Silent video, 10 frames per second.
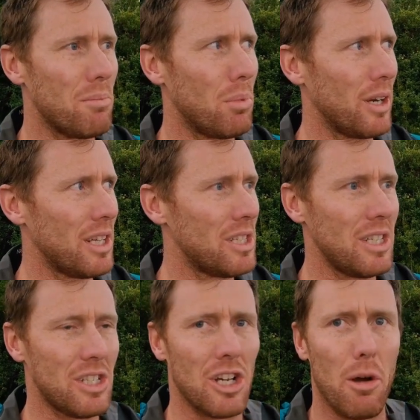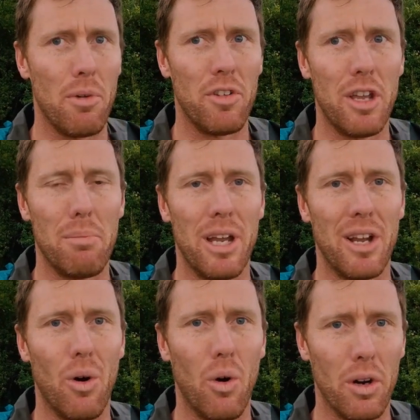can bring us this time of year,
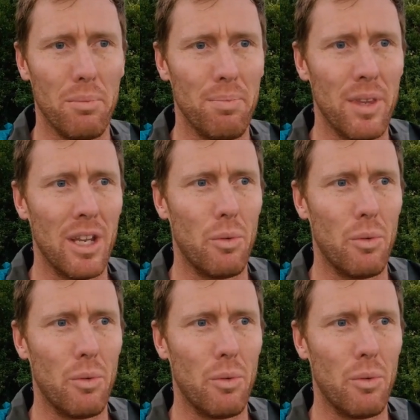being autumn,